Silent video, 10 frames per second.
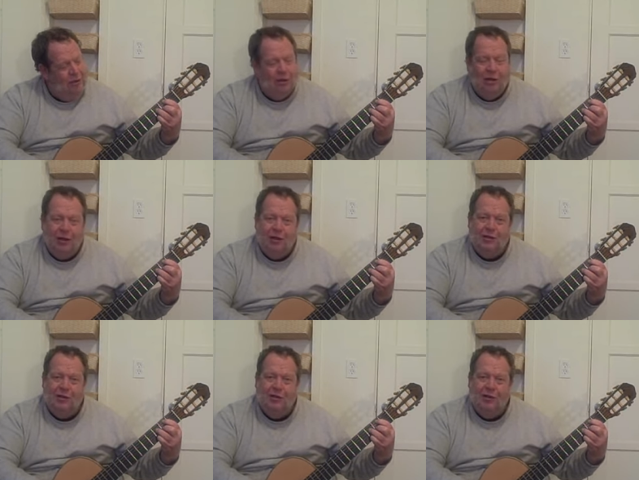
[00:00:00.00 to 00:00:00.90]
the
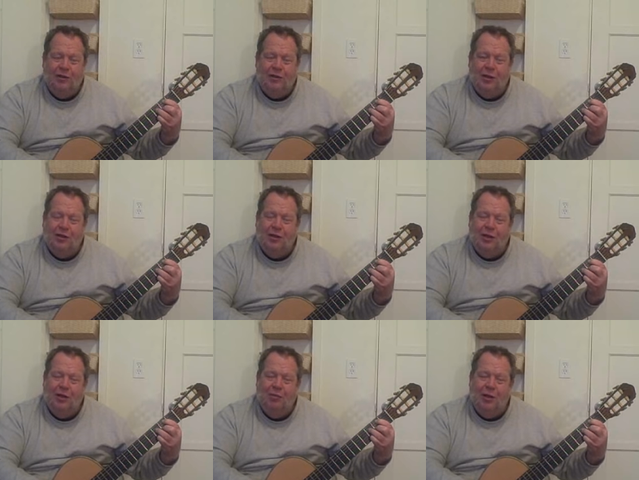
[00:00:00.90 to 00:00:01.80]
lightness of it sounds like
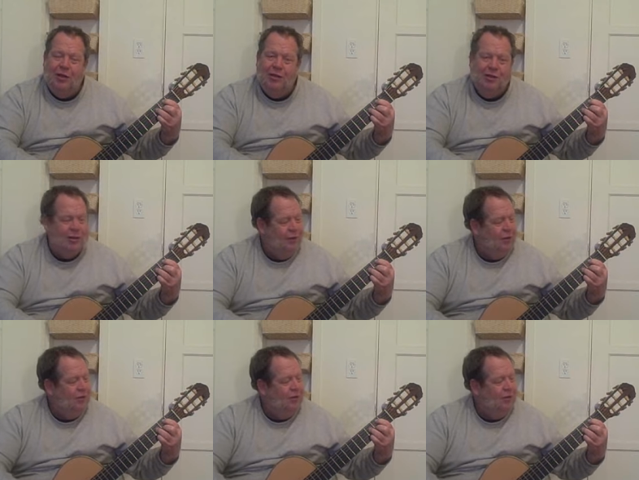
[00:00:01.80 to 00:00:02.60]
a major 7.